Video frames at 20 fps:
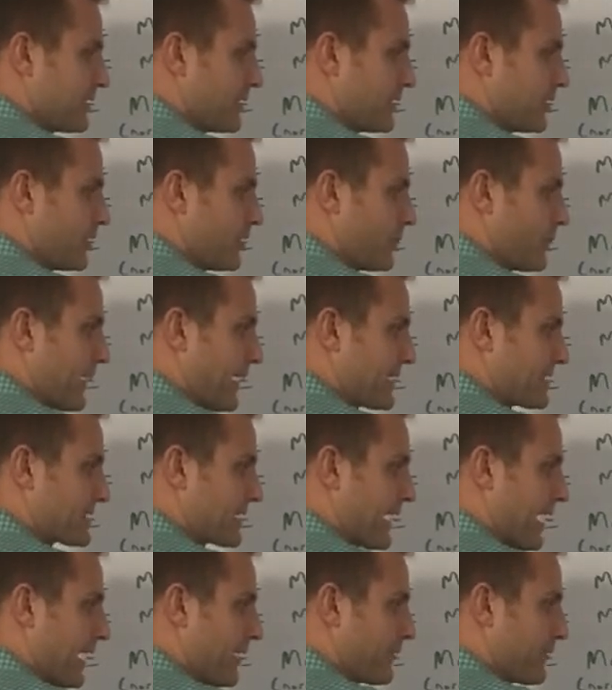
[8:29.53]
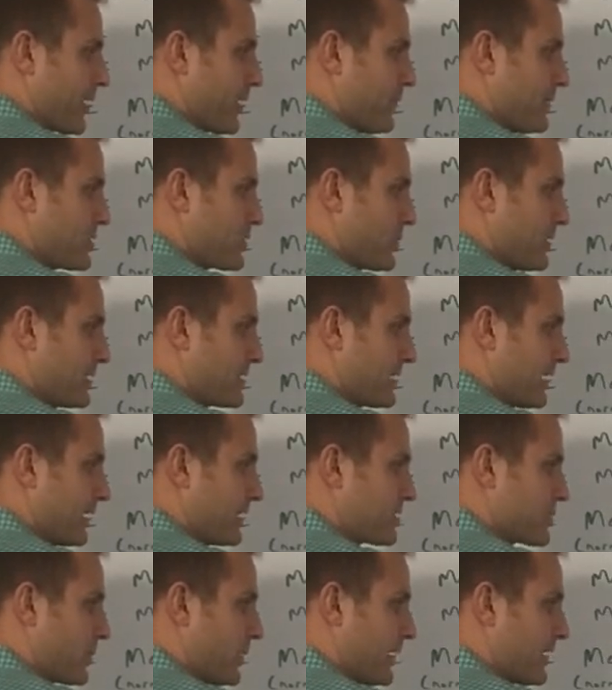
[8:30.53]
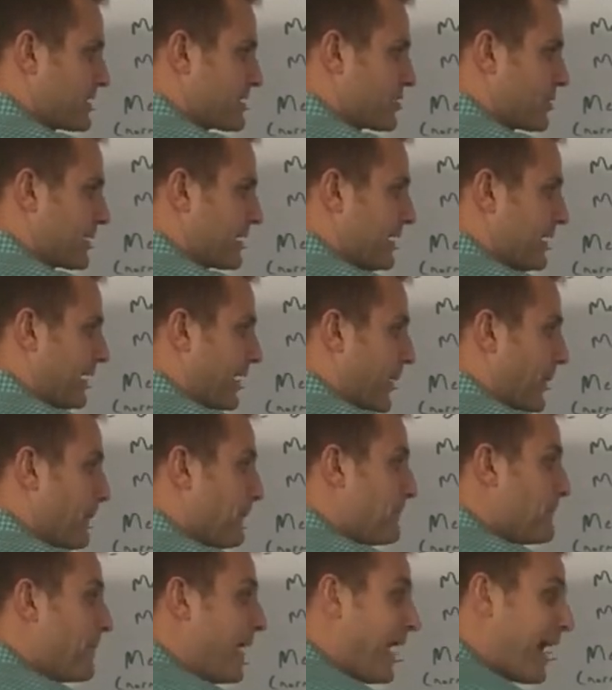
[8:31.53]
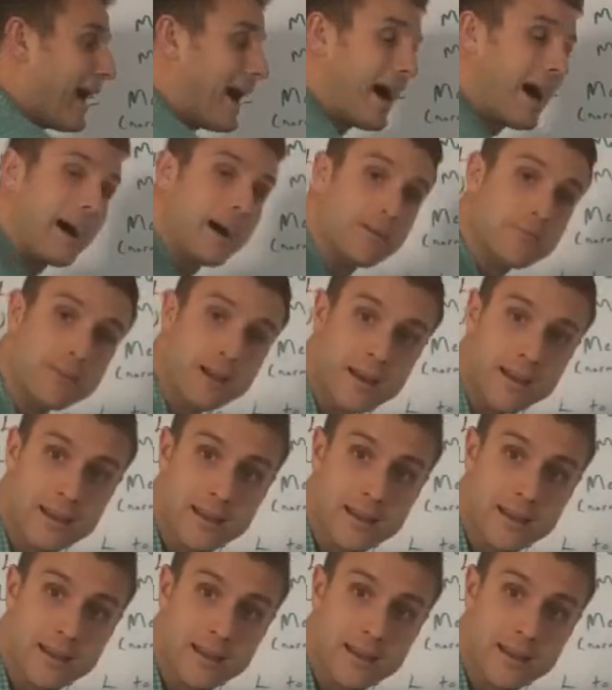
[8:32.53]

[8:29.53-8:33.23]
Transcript: a little past halfway between 10 and 20. So again, above,